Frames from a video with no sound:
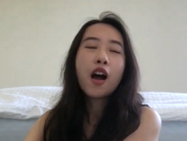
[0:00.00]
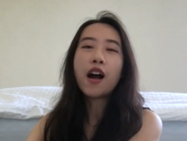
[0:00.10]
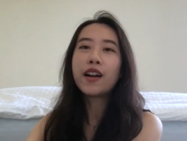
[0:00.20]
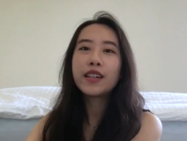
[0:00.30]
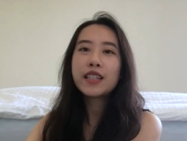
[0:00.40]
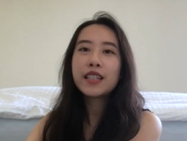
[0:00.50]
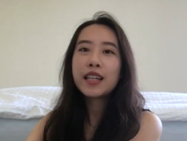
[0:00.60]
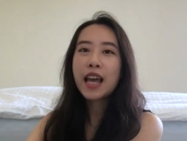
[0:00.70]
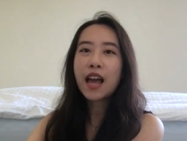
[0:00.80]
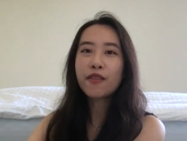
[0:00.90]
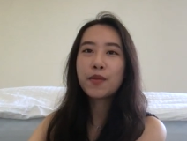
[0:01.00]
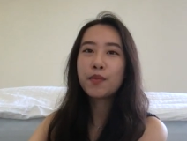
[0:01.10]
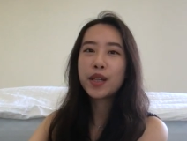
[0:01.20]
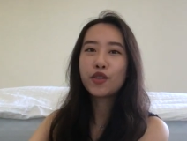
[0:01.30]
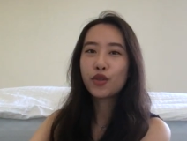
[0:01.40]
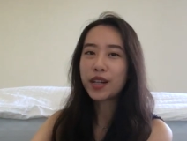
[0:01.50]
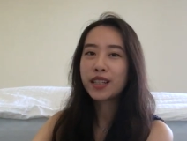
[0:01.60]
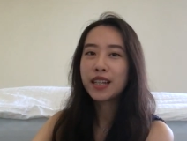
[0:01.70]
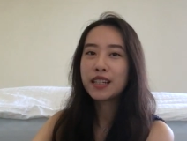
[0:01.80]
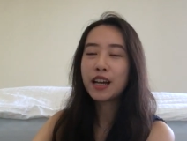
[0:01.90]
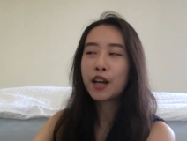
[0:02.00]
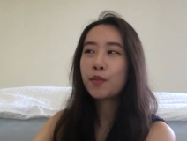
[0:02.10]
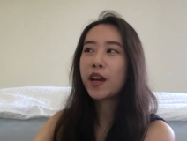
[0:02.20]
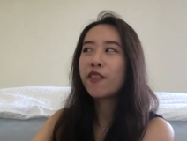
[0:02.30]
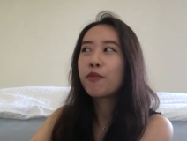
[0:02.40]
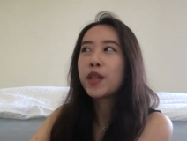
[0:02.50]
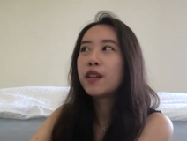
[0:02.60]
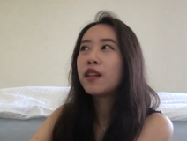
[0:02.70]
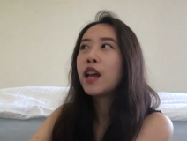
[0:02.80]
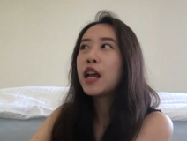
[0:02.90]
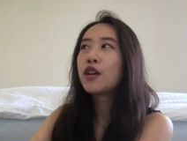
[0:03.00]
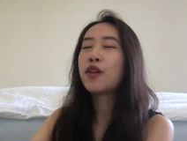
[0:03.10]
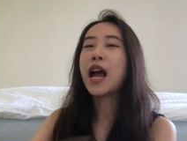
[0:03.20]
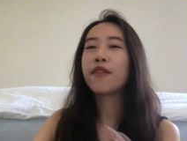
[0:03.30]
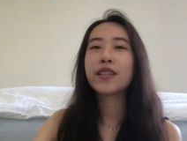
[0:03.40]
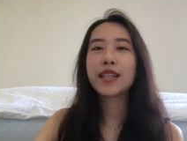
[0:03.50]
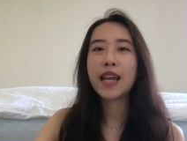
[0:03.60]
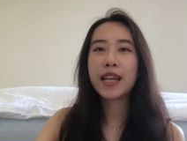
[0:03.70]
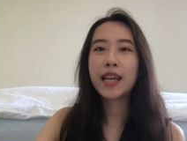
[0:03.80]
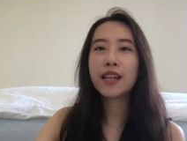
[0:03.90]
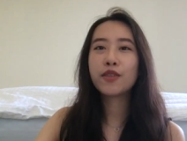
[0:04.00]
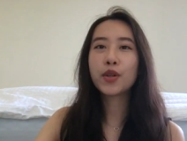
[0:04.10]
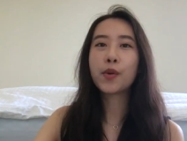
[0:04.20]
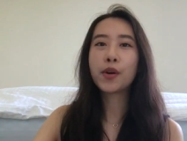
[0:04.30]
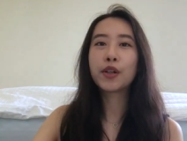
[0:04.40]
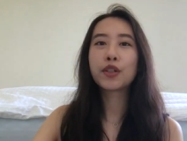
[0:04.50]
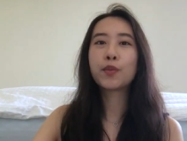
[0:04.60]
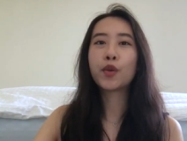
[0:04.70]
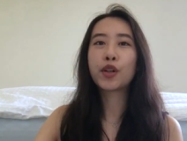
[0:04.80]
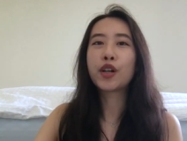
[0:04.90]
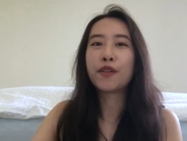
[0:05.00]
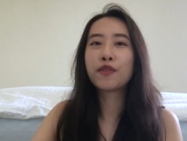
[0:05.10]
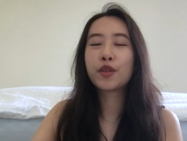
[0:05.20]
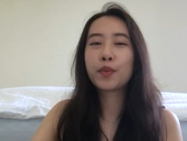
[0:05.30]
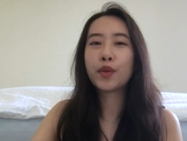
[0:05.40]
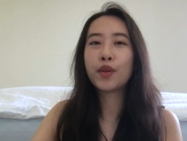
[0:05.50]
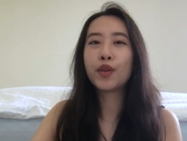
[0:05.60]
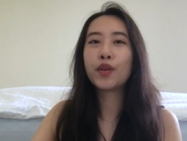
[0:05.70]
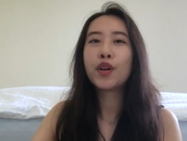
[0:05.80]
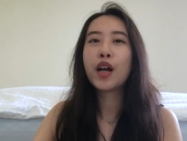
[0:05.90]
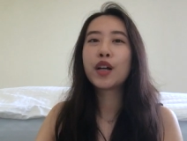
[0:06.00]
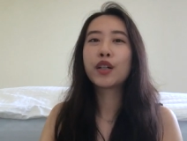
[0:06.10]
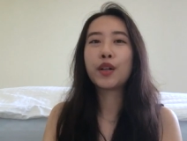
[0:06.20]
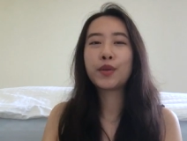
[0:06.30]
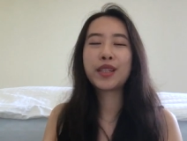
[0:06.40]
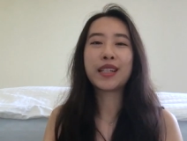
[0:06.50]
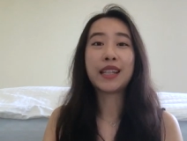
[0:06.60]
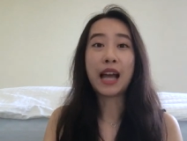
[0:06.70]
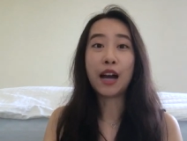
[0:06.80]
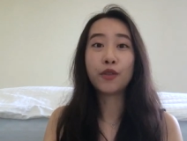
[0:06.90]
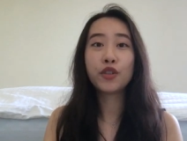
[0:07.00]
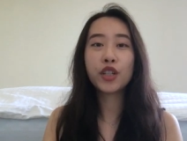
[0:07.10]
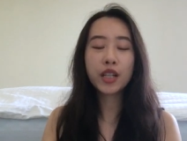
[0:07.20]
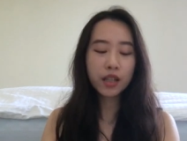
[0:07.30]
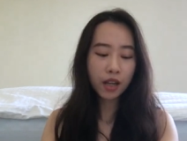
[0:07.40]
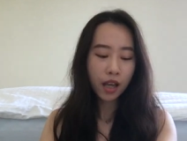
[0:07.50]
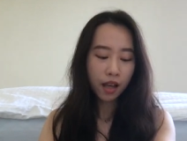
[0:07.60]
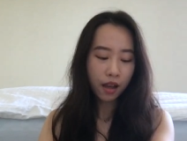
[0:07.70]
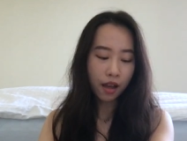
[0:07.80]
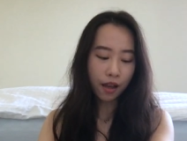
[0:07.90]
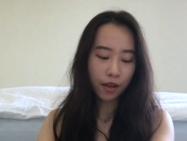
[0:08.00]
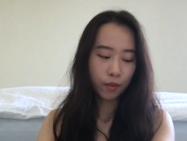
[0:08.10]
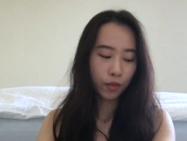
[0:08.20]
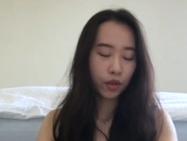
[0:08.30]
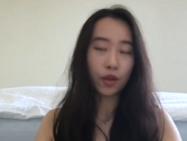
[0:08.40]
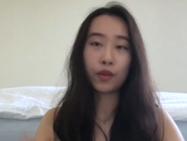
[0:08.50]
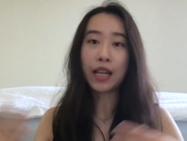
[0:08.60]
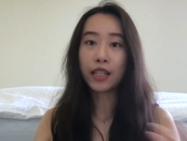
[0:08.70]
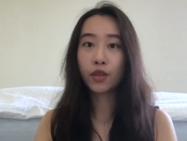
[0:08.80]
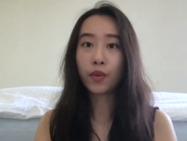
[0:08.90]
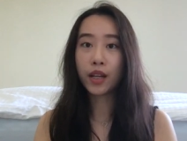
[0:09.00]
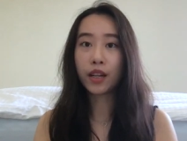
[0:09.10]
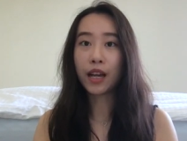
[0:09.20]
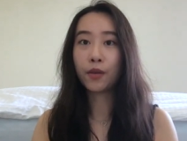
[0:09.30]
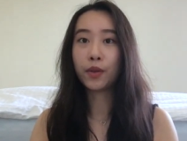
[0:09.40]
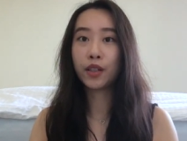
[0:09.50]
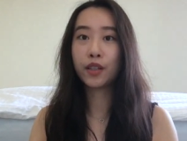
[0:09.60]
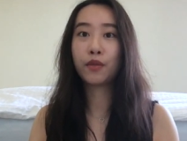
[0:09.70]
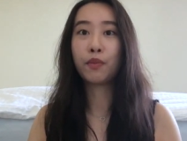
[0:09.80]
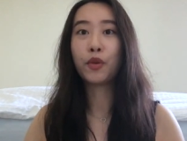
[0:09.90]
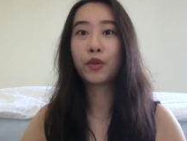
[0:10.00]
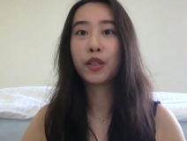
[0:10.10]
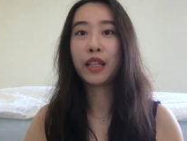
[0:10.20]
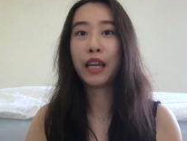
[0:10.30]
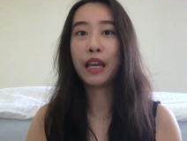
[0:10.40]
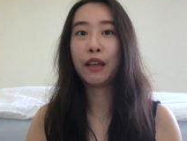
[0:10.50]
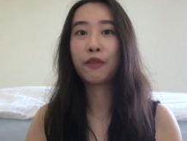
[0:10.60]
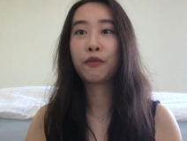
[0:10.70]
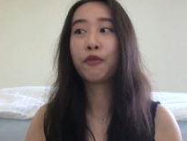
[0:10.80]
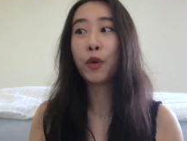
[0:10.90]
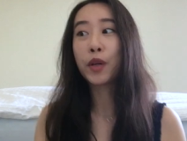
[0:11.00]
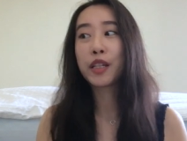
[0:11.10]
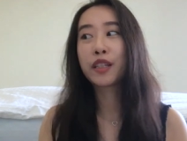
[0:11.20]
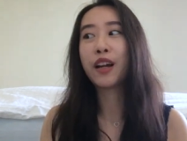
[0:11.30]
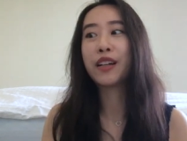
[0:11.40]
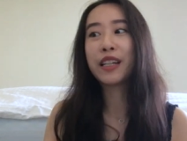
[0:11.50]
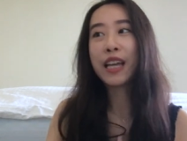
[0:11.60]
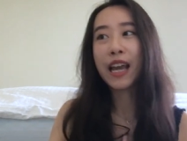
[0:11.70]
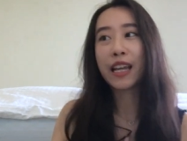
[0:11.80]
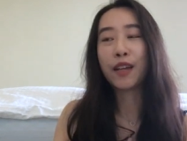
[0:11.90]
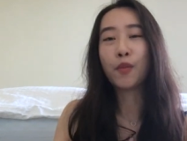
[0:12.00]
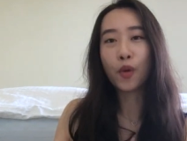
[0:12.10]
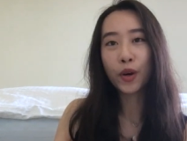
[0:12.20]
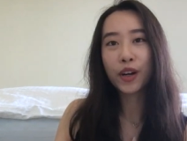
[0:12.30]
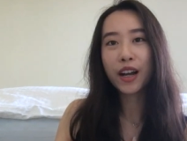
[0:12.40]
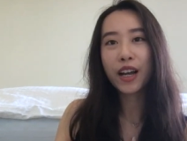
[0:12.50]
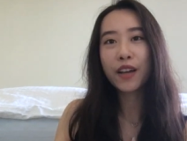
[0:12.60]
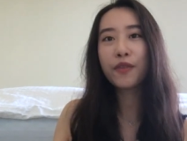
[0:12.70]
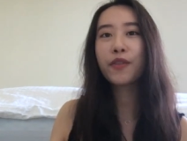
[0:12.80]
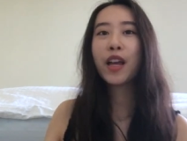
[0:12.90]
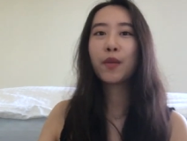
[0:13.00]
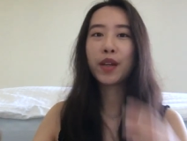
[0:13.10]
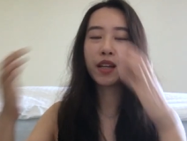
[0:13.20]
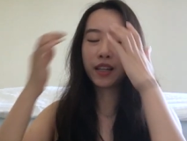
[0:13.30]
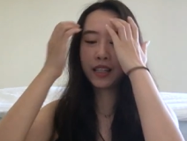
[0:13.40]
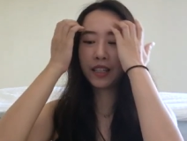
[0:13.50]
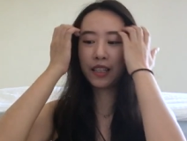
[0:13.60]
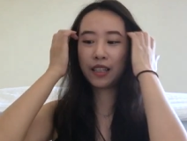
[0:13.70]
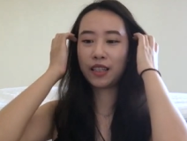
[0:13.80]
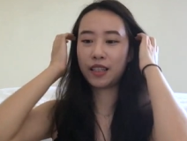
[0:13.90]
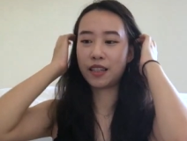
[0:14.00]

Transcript: honestly haven't been dressing up. I've been gravitating towards more comfortable clothes to lounge in. So that's what I was mostly focused on getting more of, because